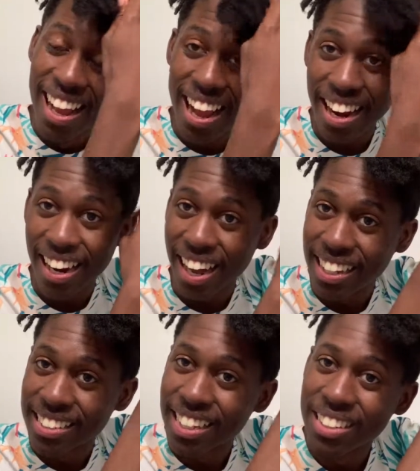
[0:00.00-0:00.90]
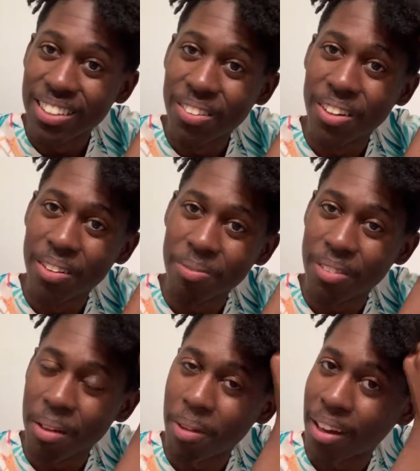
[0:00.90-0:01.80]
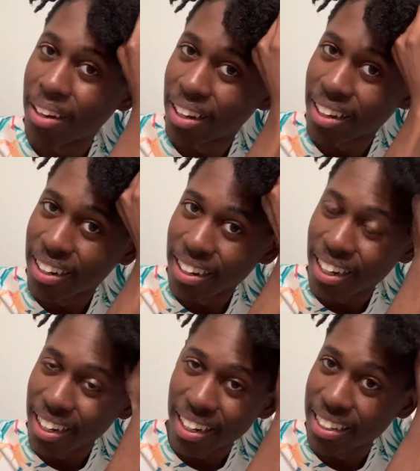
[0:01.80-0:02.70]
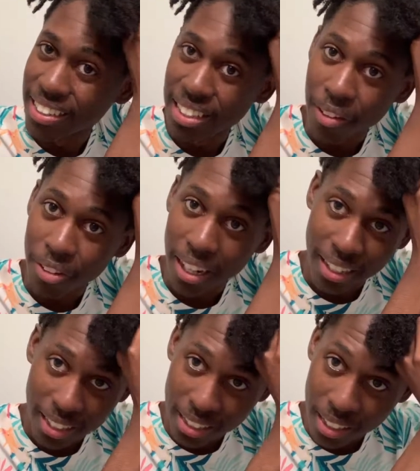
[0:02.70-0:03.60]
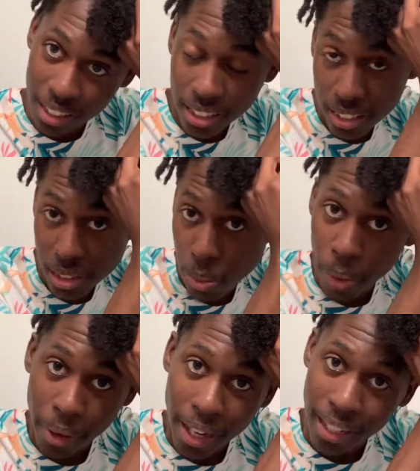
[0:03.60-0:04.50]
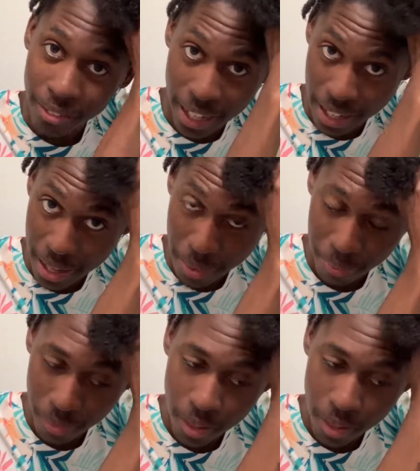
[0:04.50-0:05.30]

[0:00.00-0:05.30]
And then I said, you know what, I'm not gonna cut it again, and I just left it like this. And this is where we're at right now.